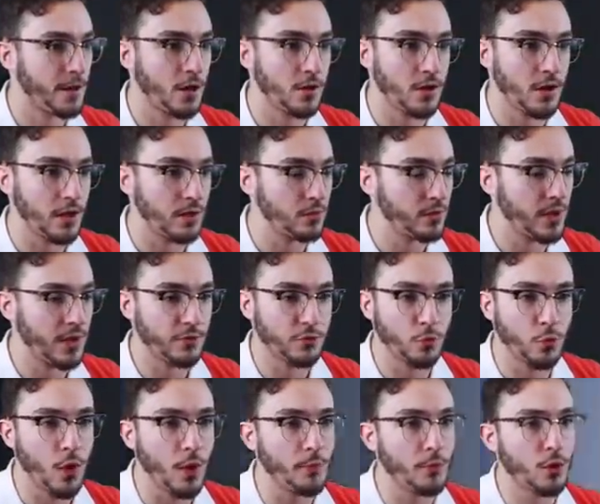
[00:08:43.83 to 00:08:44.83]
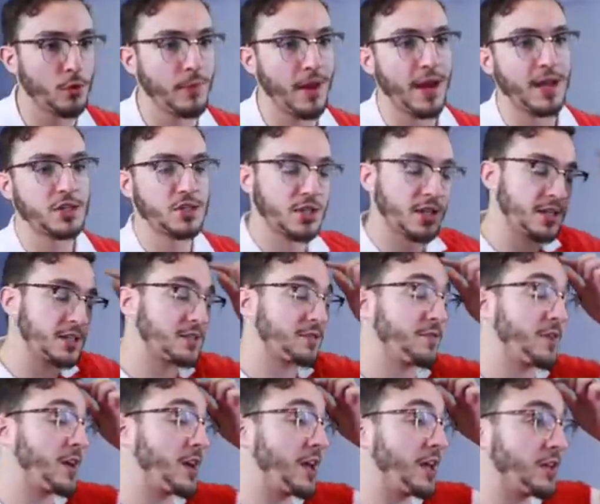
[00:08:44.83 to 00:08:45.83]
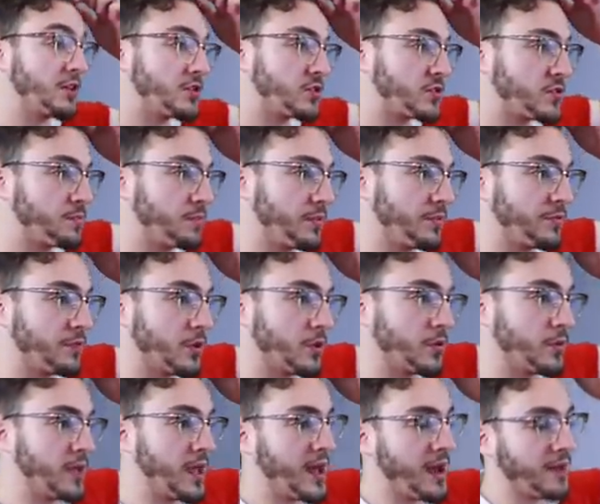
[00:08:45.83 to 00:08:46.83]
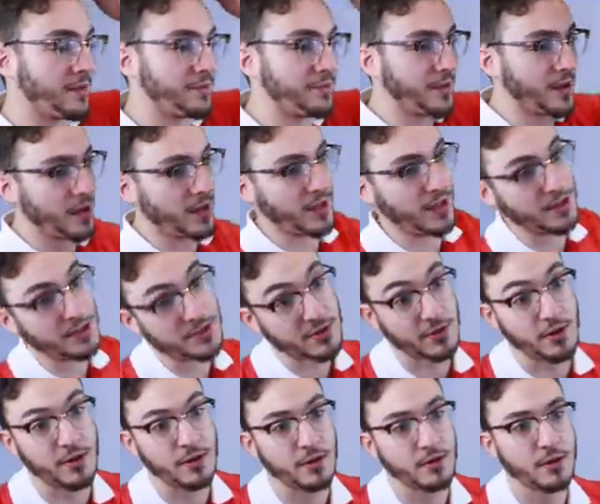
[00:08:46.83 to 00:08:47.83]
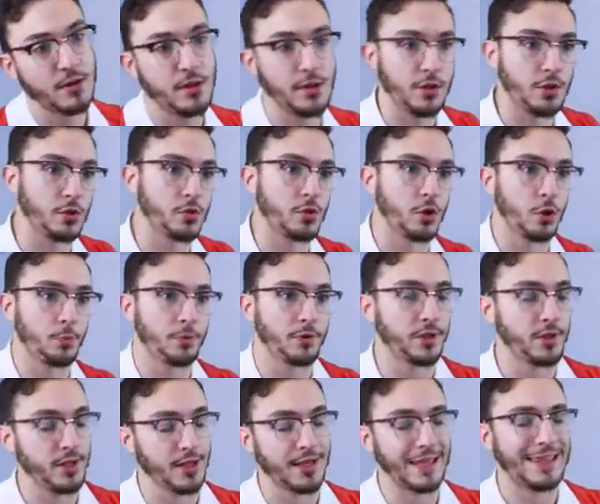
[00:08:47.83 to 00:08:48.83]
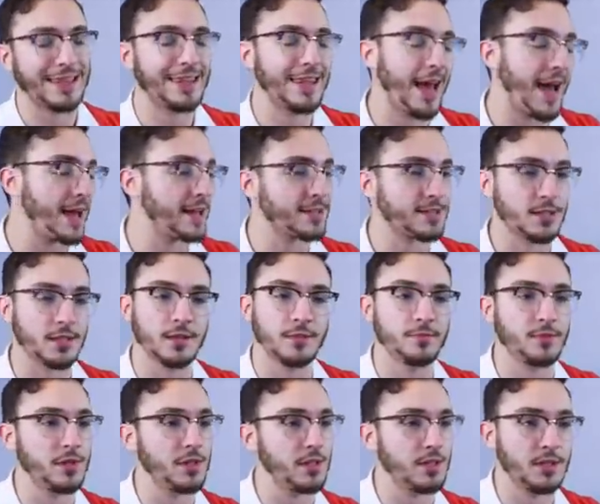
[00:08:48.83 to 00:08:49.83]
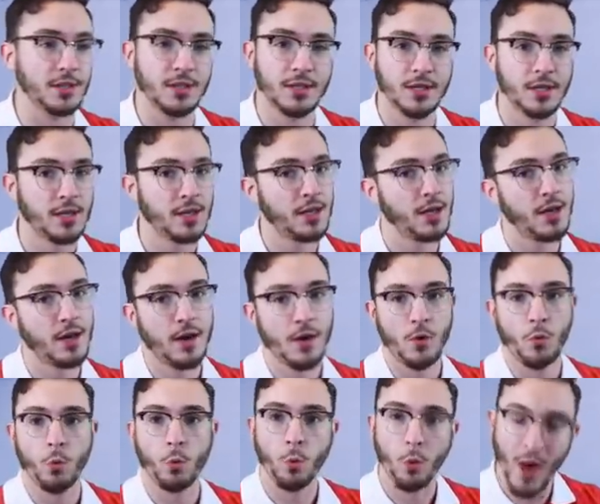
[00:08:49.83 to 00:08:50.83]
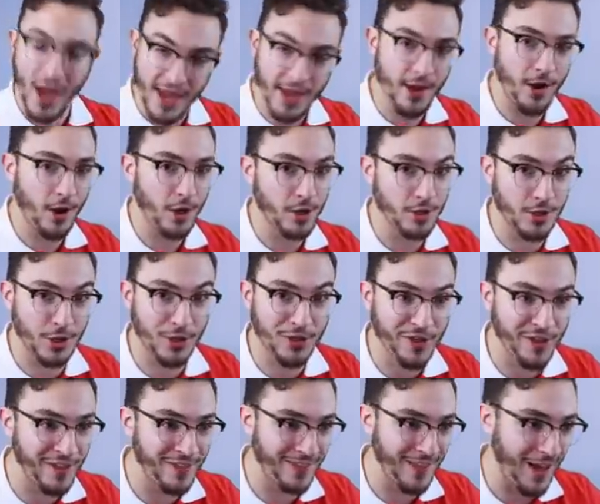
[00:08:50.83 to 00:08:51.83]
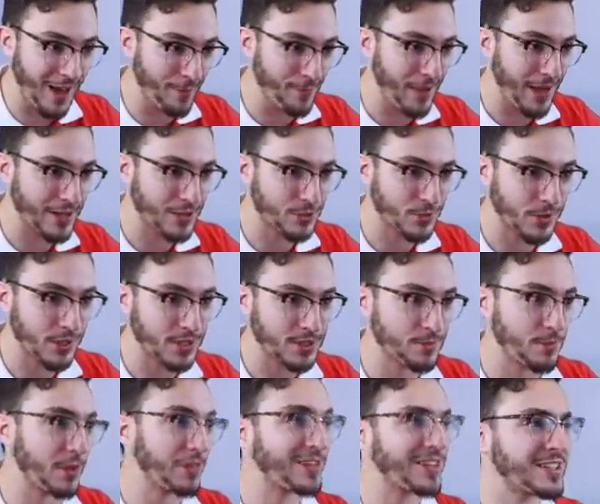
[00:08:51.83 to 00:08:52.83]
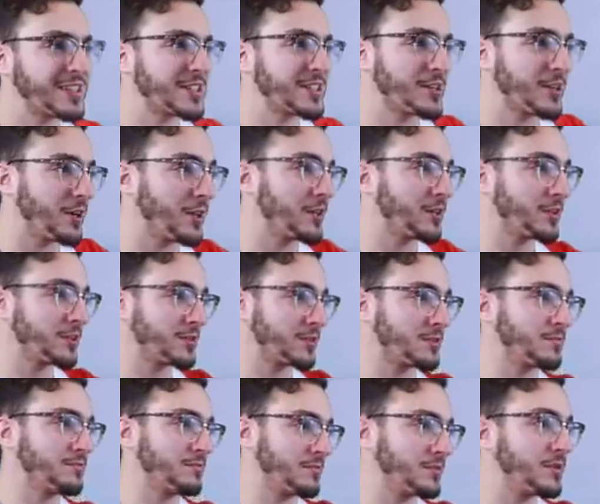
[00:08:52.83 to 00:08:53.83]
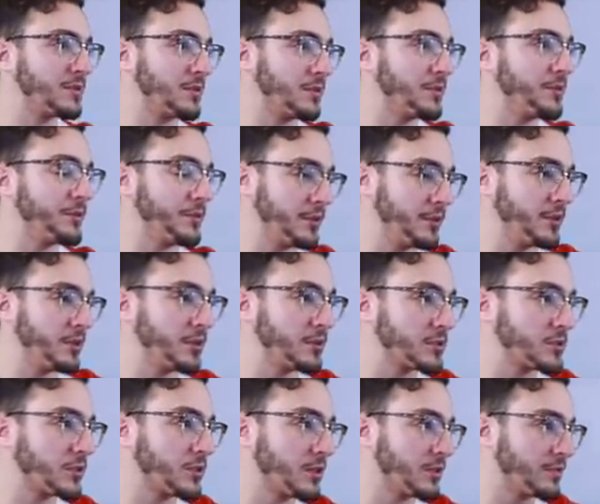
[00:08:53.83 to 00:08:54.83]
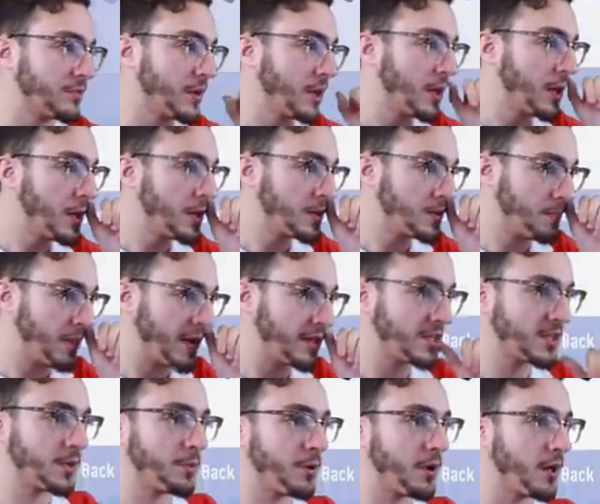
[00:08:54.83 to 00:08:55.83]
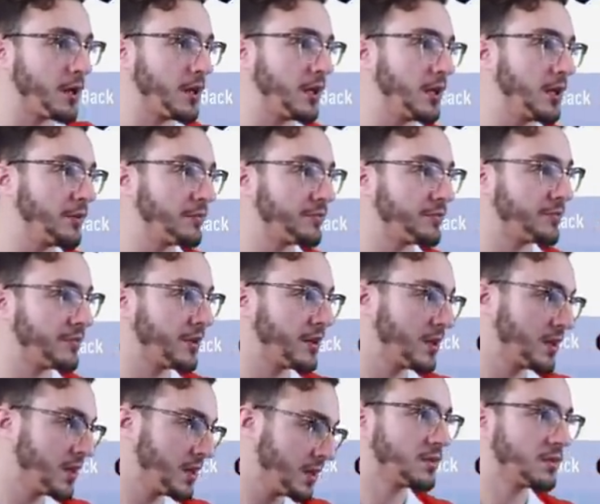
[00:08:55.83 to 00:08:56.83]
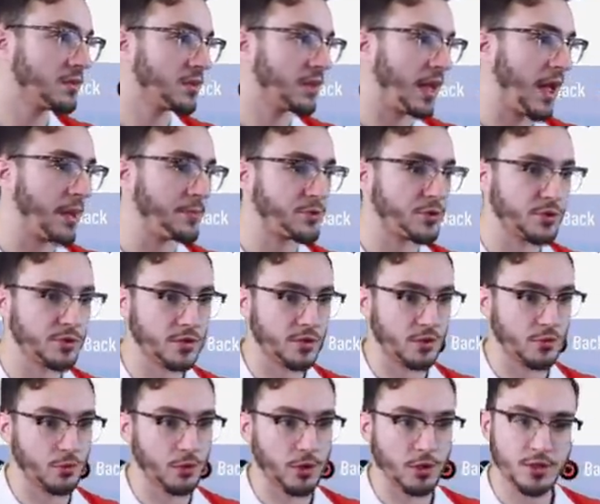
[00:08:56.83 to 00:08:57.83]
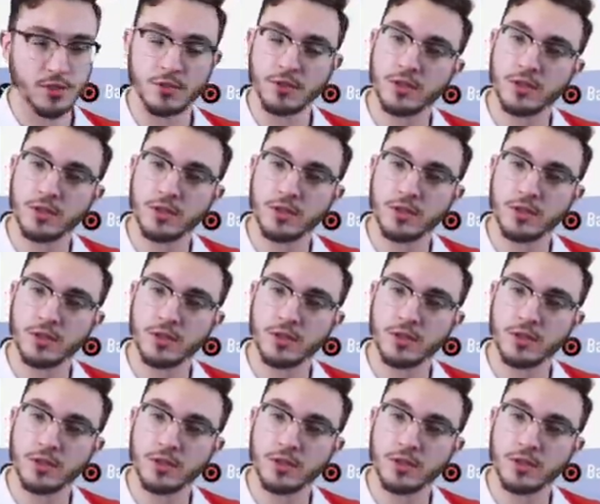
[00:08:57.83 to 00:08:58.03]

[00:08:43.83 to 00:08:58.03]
All right. We have one more match against Ferenc before we have Inter in the Europa League. And that is going to be way harder than that match was. But this is all, you know, sort of dependent upon if the capture is going to work.